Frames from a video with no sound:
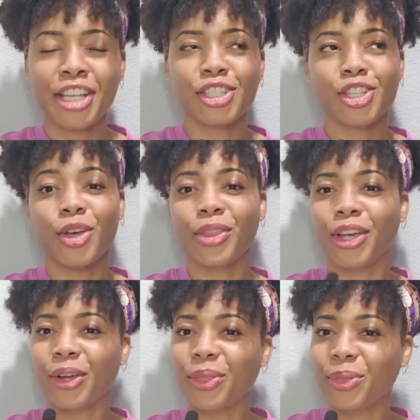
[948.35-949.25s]
So
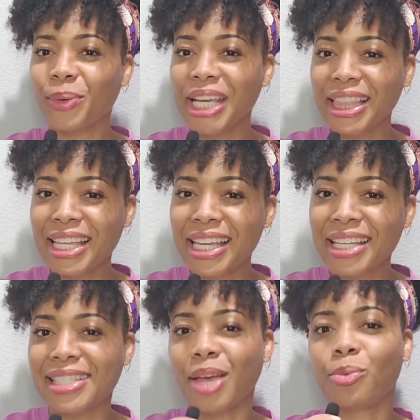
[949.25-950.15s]
there are 3
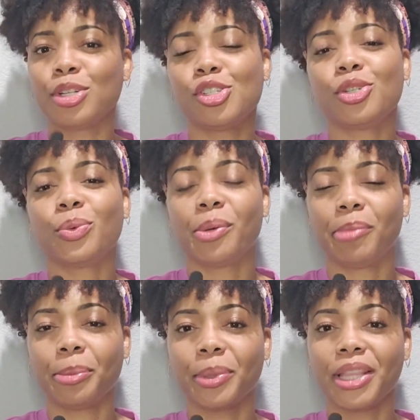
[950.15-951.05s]
things I want you to
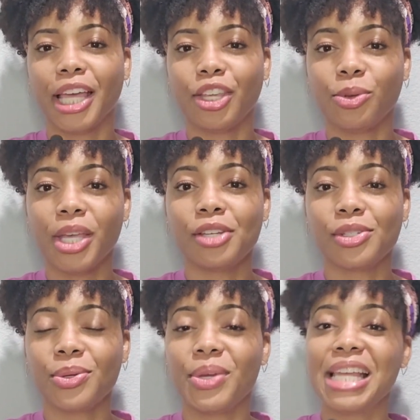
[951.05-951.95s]
remember that you can
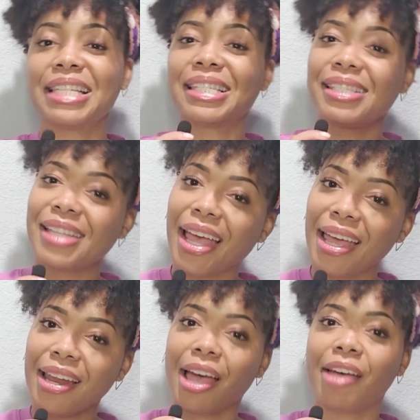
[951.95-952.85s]
do
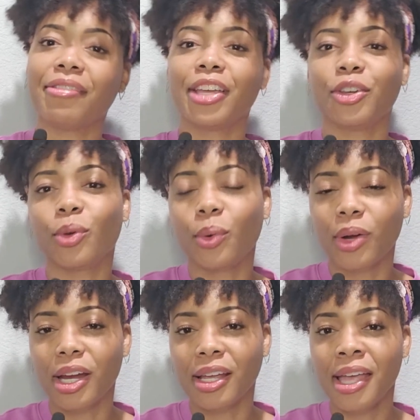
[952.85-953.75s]
instead of
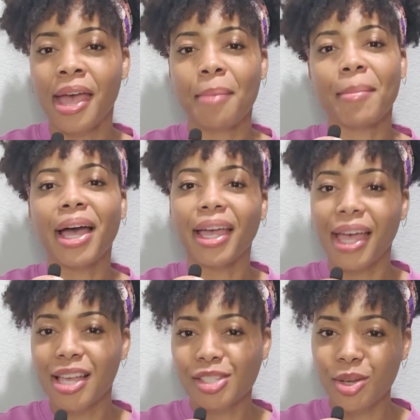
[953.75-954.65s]
ignoring my
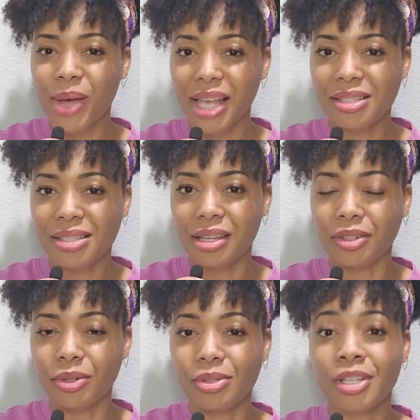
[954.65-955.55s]
SOS
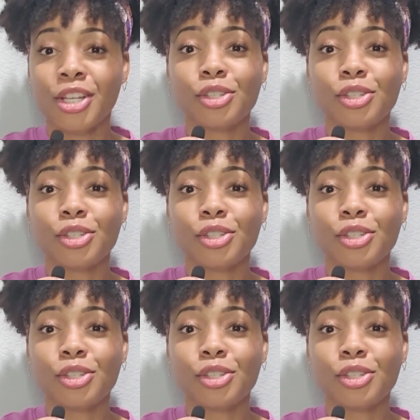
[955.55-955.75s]
signals.